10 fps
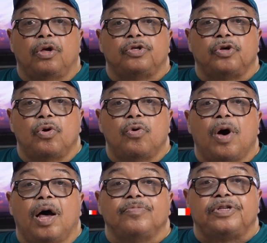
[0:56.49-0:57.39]

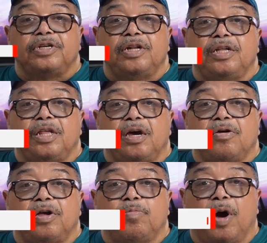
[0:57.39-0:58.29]
So I'm sitting
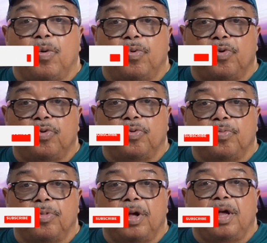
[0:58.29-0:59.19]
there in my
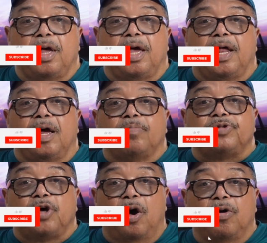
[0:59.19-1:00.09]
room and I'm
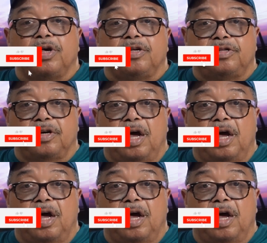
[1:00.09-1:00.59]
talking to